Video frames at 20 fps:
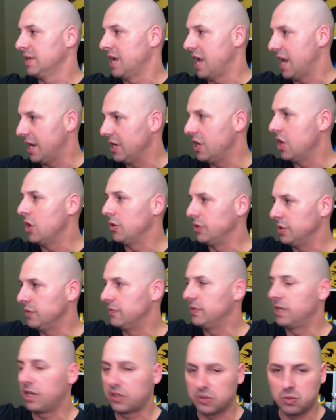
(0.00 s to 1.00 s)
I know,
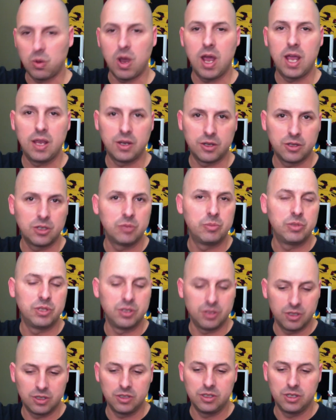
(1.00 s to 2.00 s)
UVXY could have been,
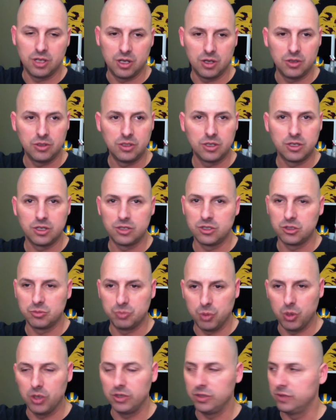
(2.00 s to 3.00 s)
you could have just
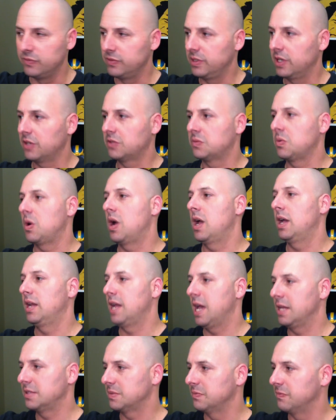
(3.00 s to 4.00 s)
bought UVXY and
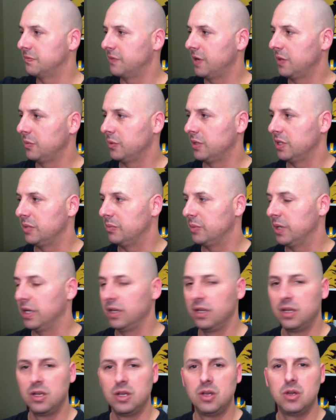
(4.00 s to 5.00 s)
had some fun with it.
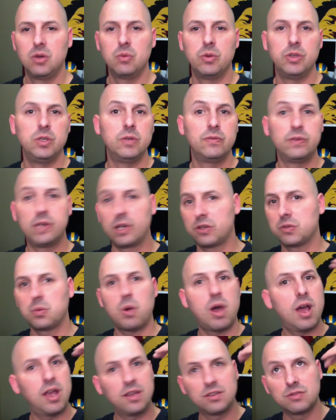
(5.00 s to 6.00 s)
But when
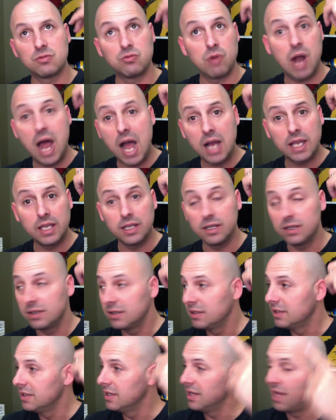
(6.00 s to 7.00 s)
UVXY is
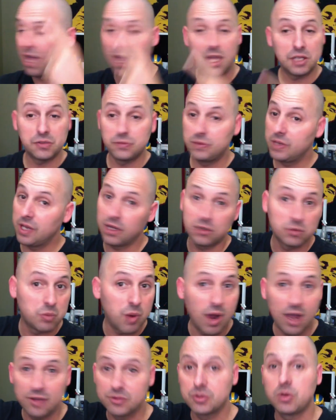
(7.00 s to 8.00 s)
rocking,
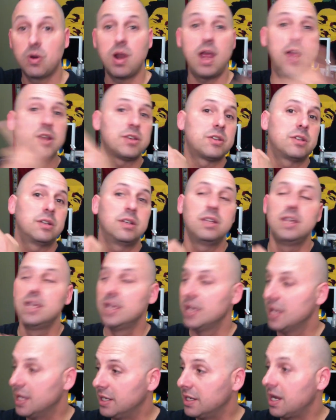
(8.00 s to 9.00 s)
SVXY is crashing,
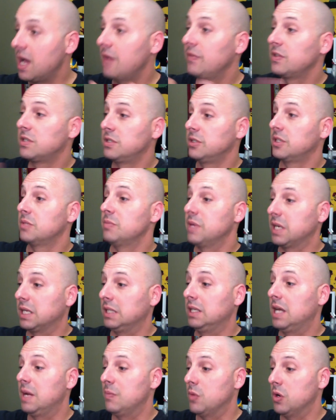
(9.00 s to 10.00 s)
and obviously you can make a
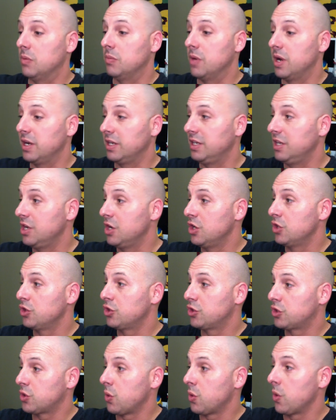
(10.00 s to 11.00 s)
lot more money
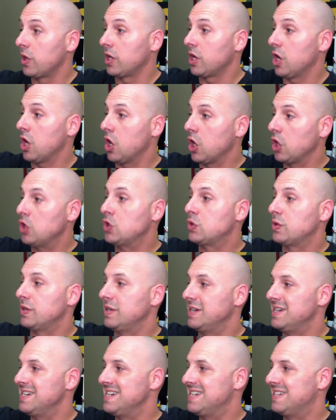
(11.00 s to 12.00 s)
shorting a
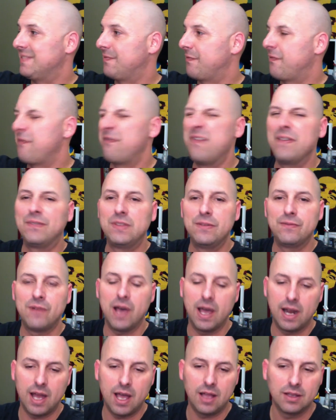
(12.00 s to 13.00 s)

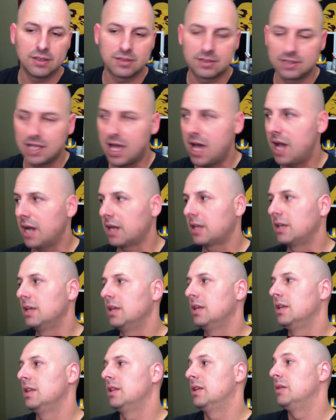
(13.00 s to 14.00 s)
$155 stock
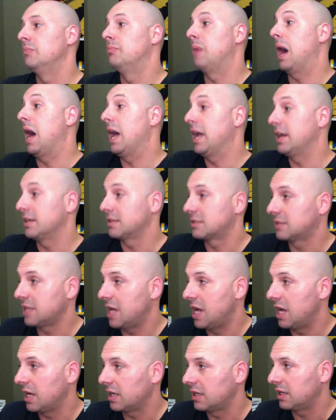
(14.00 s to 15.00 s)
than buying a
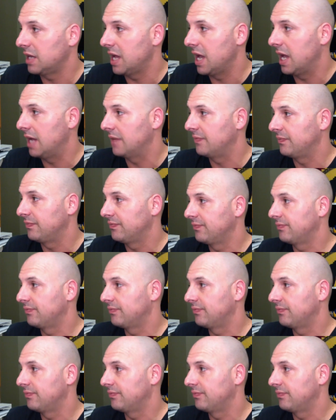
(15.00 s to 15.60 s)
stock at